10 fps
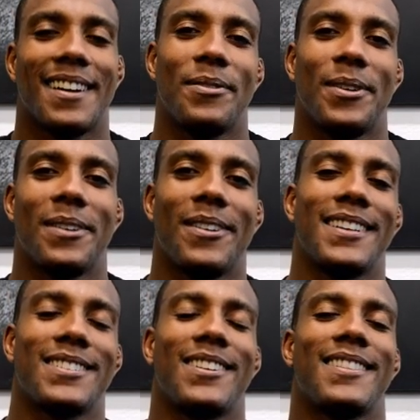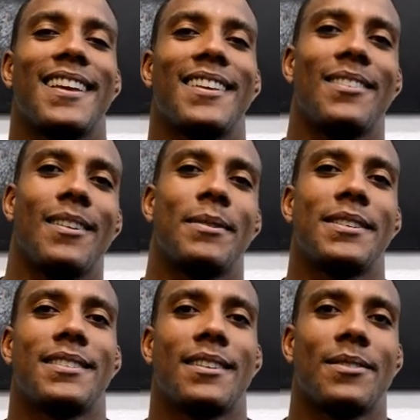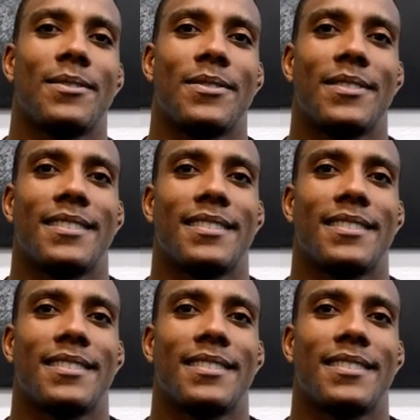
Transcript: I'm doing great, sir. Thank you. How about yourself?